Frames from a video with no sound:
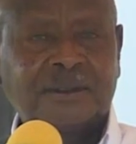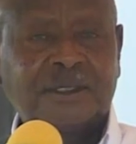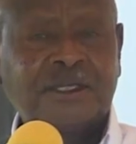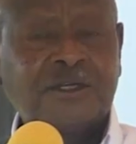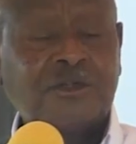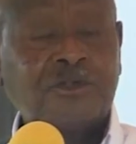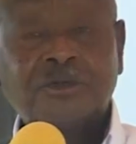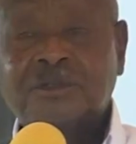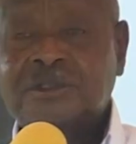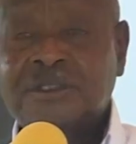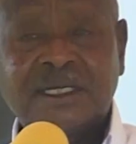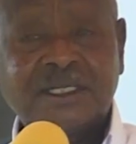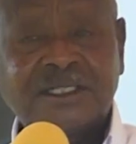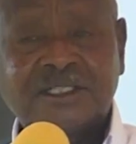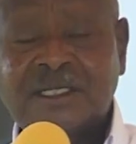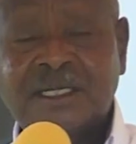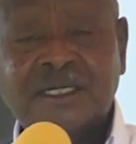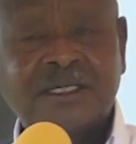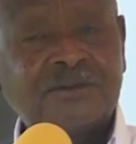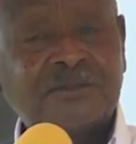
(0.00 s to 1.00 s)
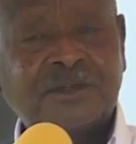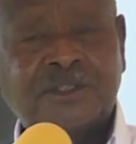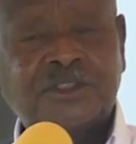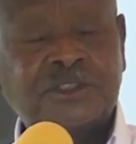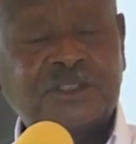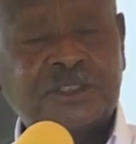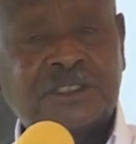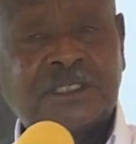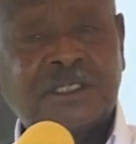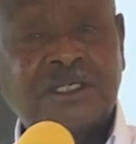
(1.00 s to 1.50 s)
A new class, it had never
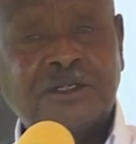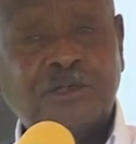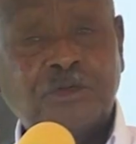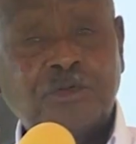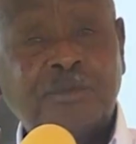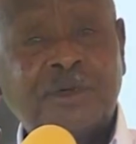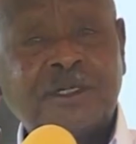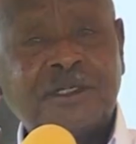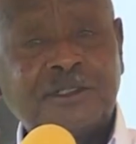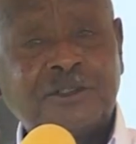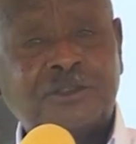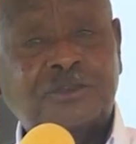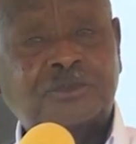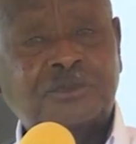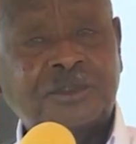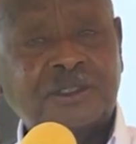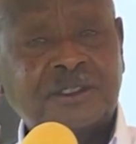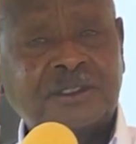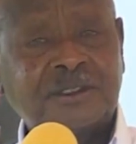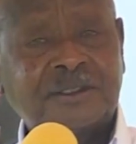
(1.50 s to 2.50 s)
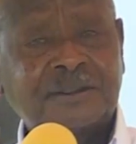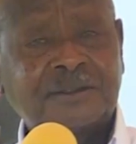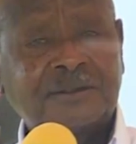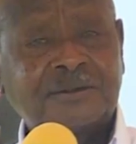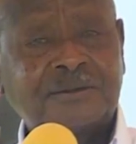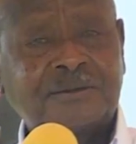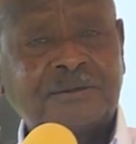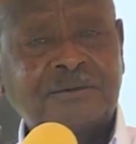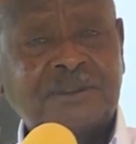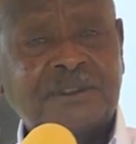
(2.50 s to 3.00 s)
existed in human history.
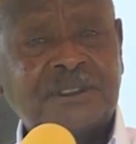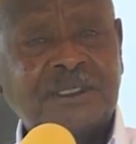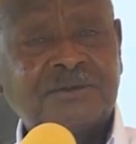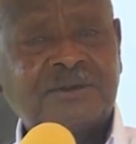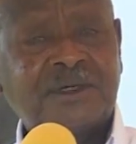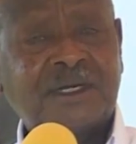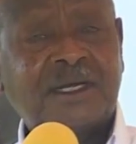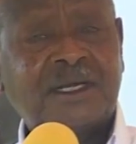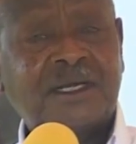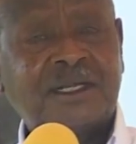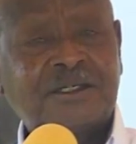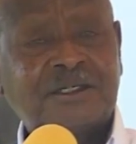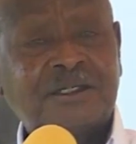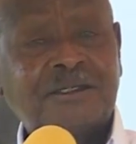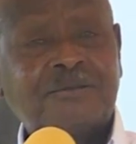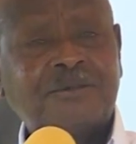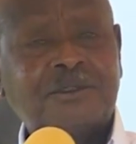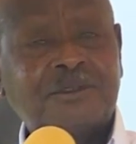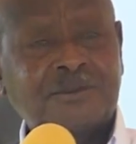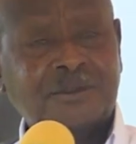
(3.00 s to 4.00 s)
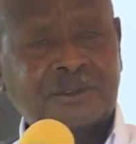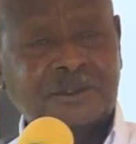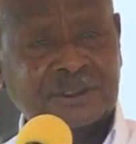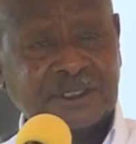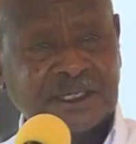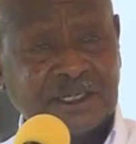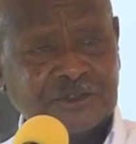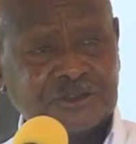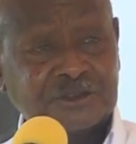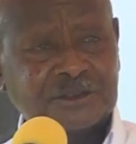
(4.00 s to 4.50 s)
We never had a middle
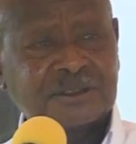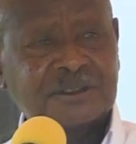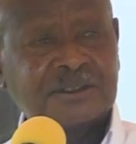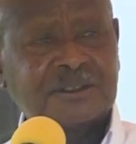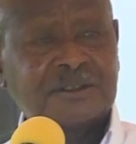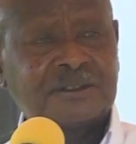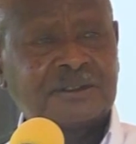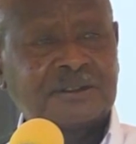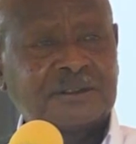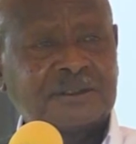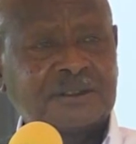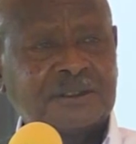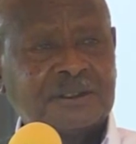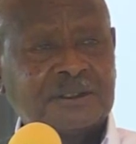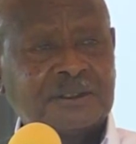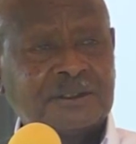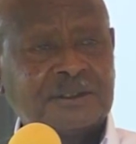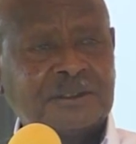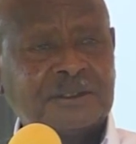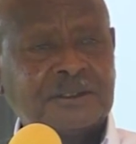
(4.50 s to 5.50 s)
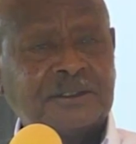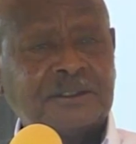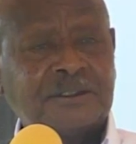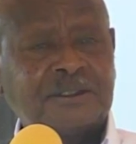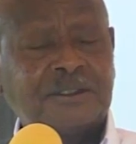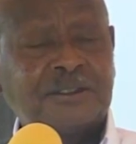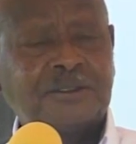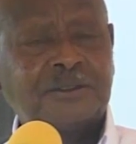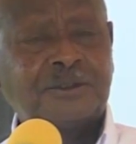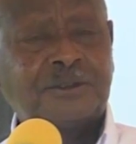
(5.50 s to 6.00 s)
class
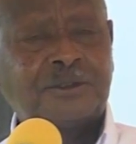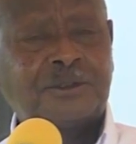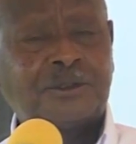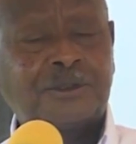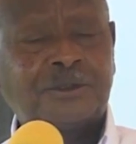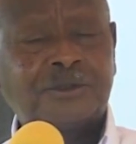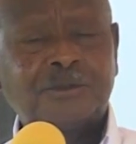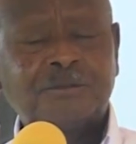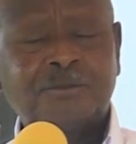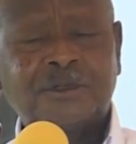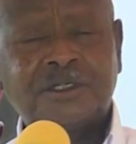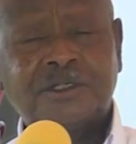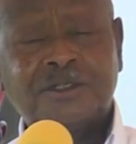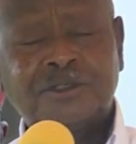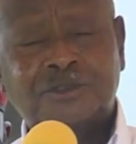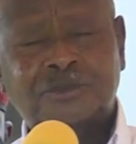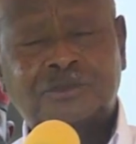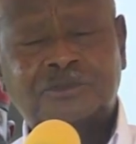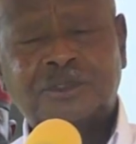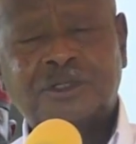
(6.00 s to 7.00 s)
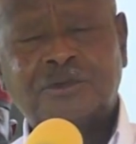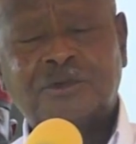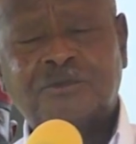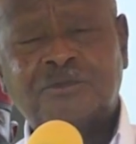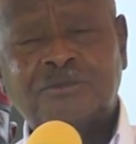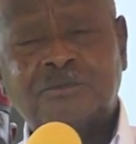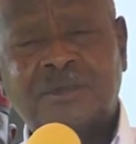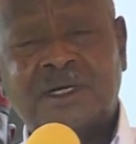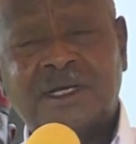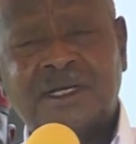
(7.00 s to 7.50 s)
in the whole human history
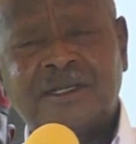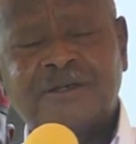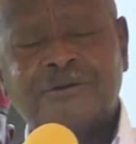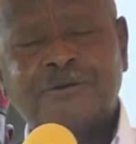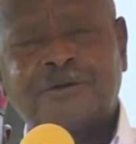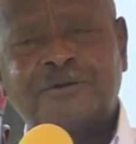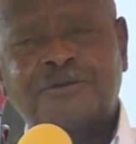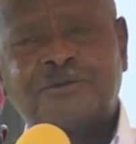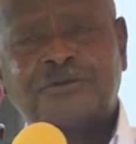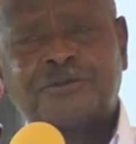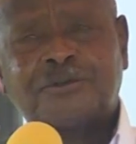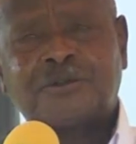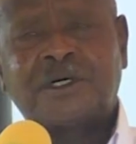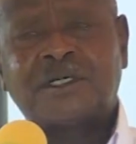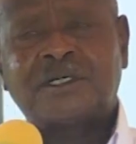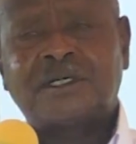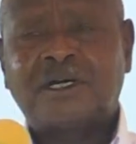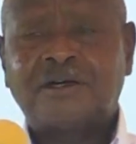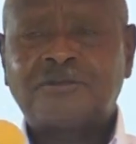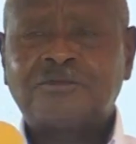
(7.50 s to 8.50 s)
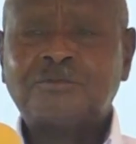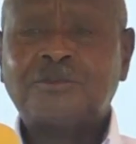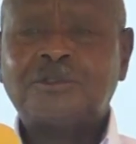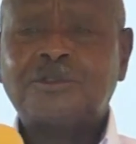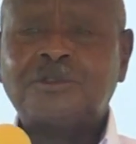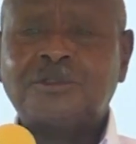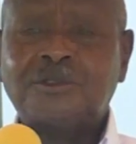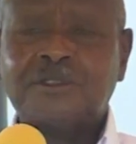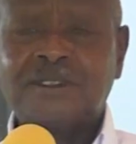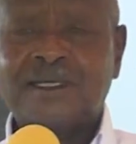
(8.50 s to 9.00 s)
of man of 4.5
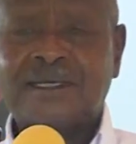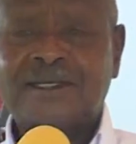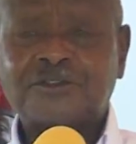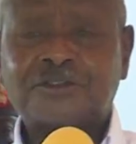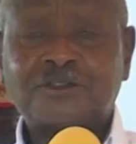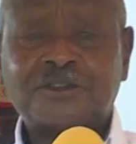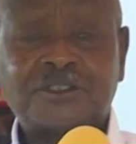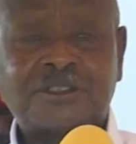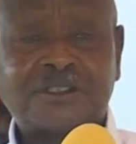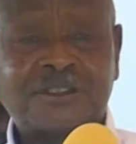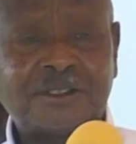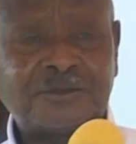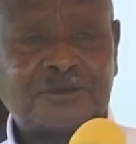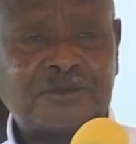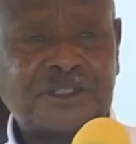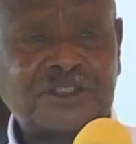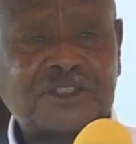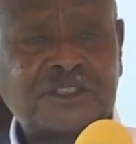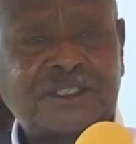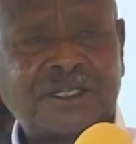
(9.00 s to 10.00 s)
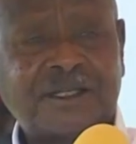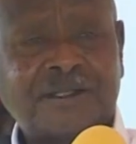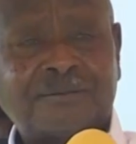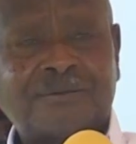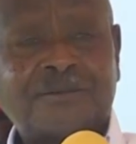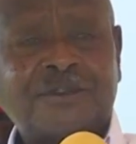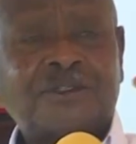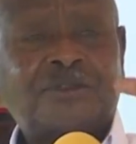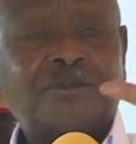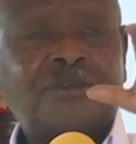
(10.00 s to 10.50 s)
million years. This is the first
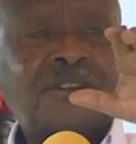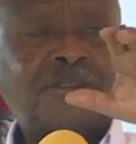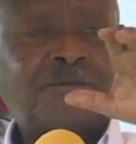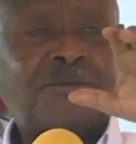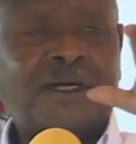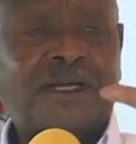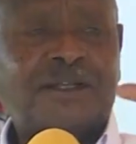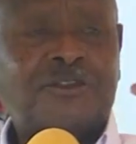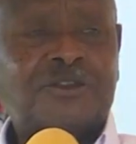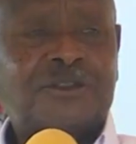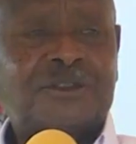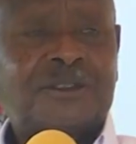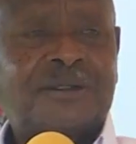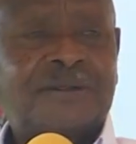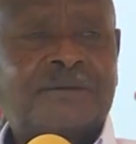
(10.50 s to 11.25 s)
time it will emerge.